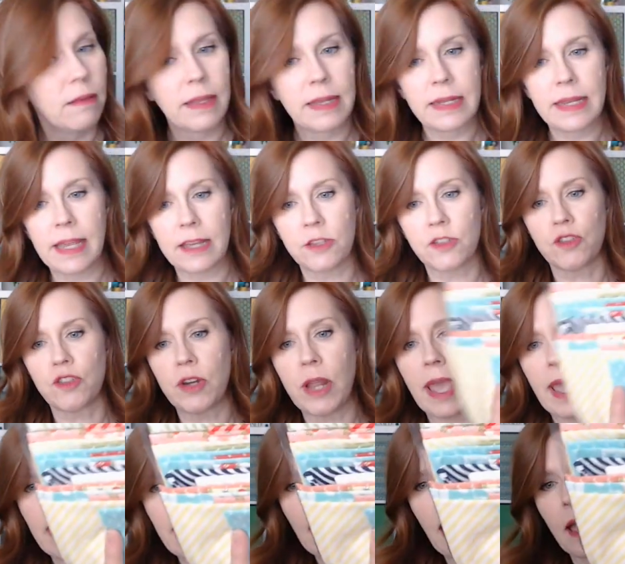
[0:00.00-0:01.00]
in
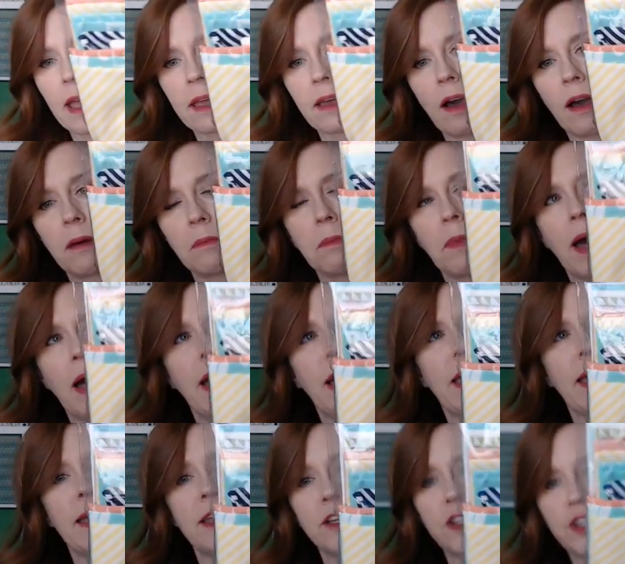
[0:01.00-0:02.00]
yesterday. I got
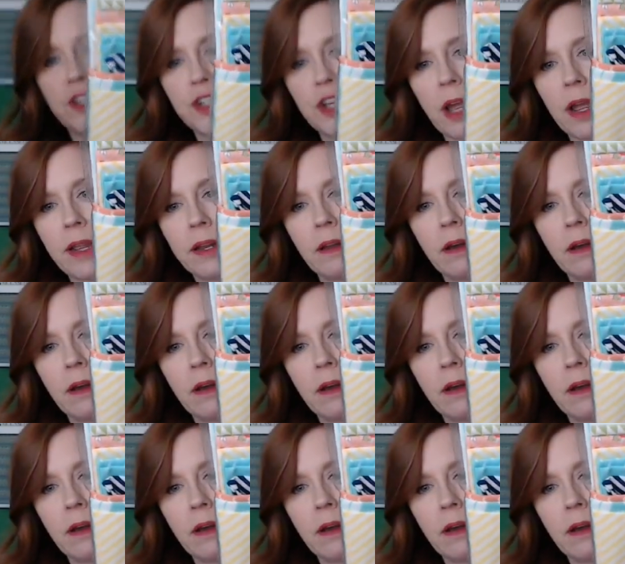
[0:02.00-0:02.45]
my Shine